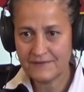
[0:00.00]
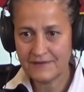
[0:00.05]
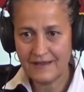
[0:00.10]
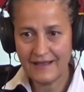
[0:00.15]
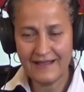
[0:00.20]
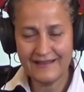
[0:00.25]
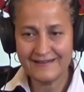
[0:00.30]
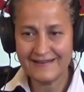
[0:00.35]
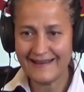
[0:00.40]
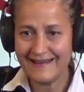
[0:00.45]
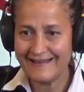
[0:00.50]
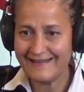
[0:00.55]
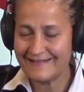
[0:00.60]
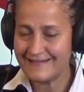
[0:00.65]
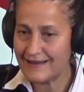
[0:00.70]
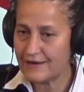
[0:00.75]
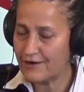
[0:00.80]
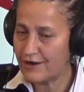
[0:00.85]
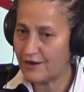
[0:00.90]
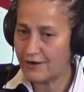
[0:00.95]
And
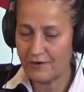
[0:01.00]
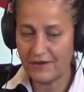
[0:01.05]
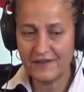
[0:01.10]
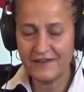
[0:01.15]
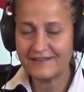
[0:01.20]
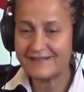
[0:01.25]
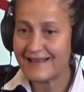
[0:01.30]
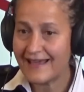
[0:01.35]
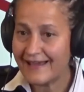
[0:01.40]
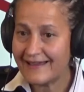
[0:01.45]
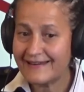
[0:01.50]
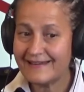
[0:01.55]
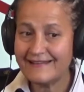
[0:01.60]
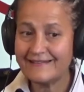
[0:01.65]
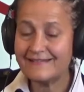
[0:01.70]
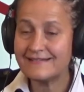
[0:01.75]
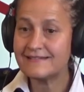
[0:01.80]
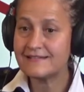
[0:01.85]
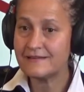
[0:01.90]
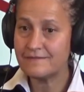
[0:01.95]
that
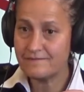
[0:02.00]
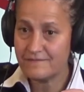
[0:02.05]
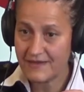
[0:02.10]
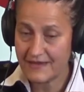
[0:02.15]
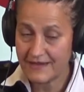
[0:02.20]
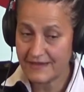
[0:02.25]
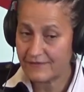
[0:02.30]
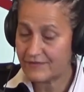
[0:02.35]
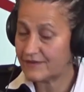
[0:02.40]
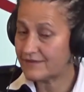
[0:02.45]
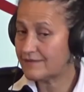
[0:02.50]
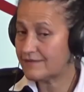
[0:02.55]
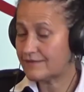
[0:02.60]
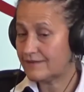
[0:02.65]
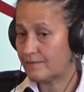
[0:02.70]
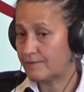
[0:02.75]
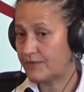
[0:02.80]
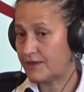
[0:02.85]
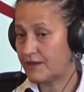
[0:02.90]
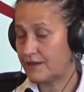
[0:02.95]
is, to me, and this is
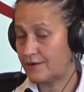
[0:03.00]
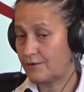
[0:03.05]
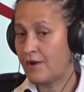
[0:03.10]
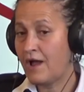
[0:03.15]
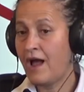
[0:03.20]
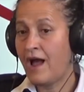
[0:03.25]
something,